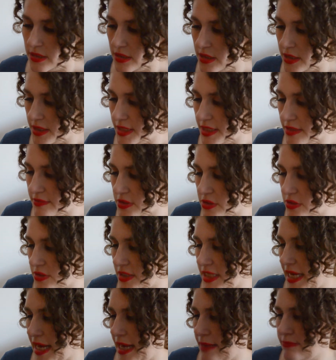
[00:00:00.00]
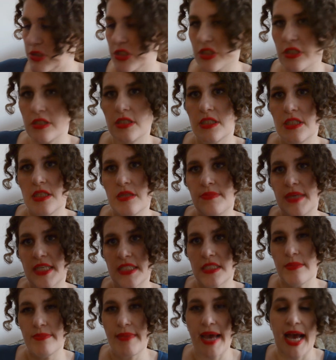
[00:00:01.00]
it gives you the option to
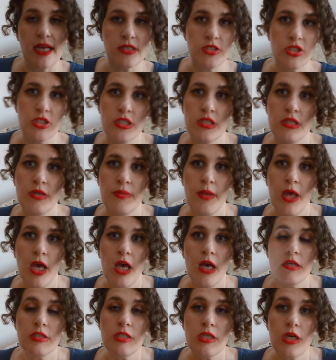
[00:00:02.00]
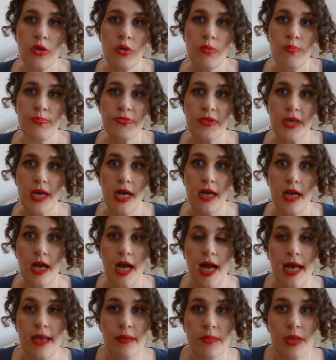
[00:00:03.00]
mix and match. So
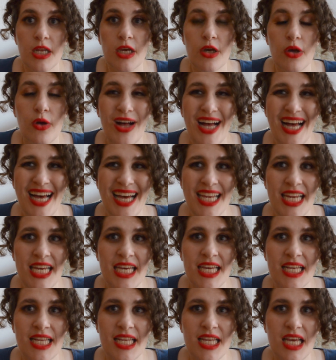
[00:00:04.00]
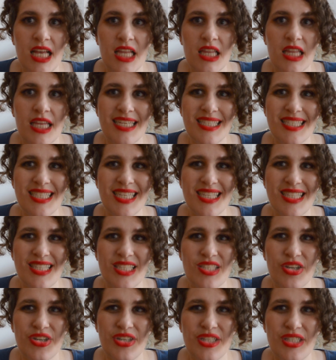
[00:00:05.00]
I'm going to go ahead and let's get
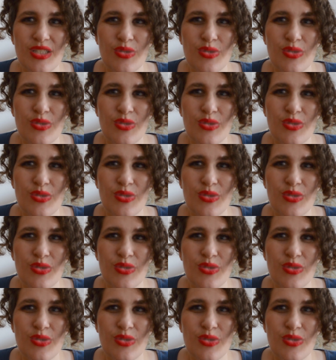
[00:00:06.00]
started